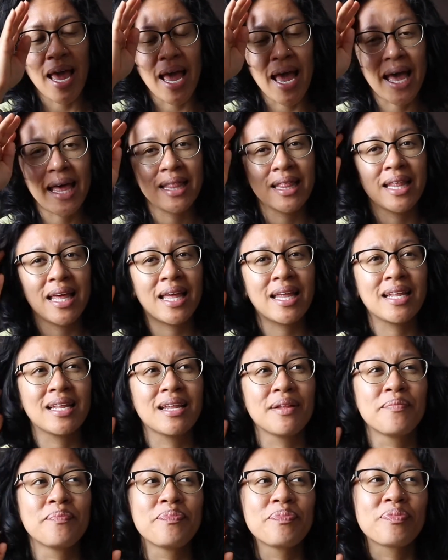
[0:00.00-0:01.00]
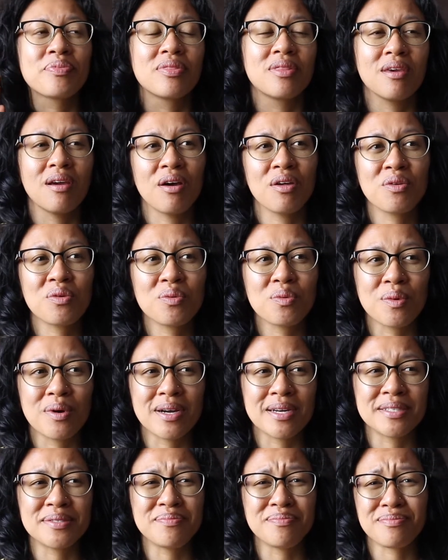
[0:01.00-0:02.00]
And then the other
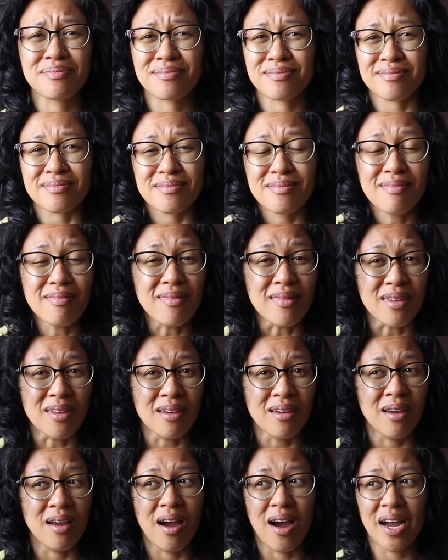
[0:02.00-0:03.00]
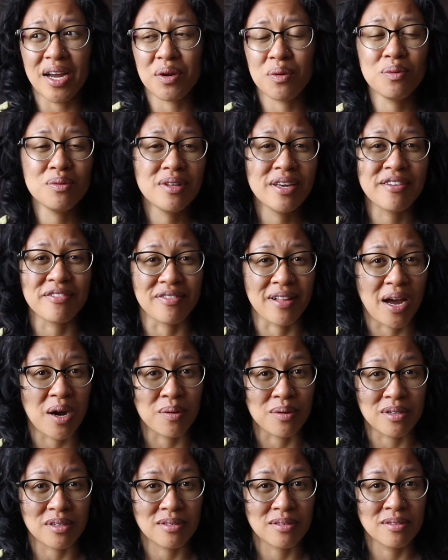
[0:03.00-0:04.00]
one, I don't like
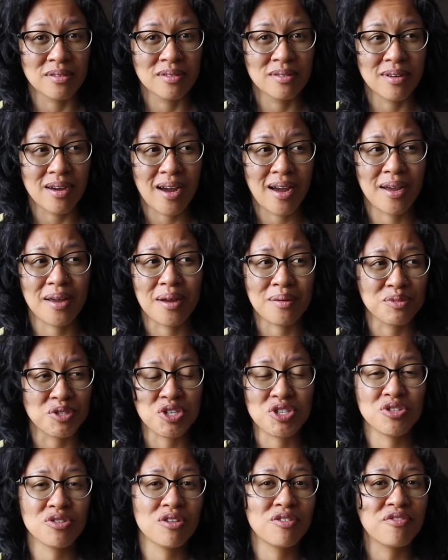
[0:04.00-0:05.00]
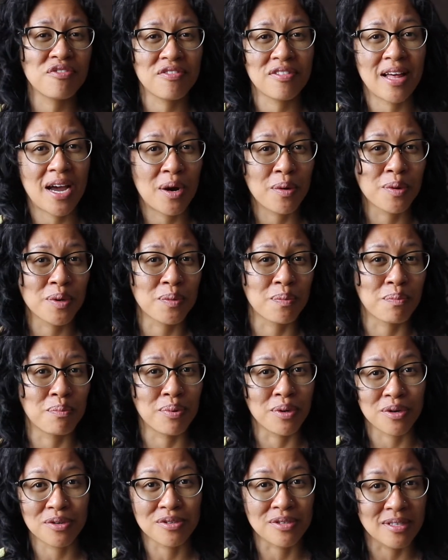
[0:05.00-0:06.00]
flowers. I am just not a flower
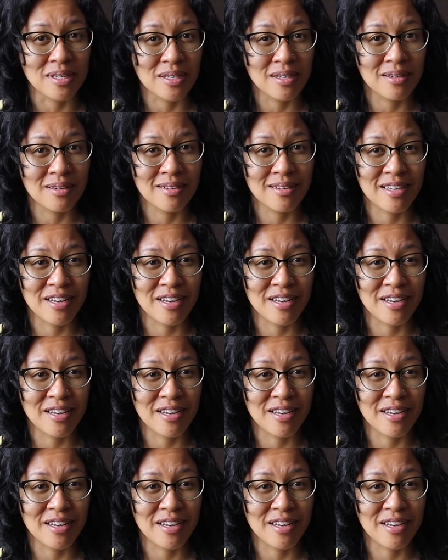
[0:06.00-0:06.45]
person.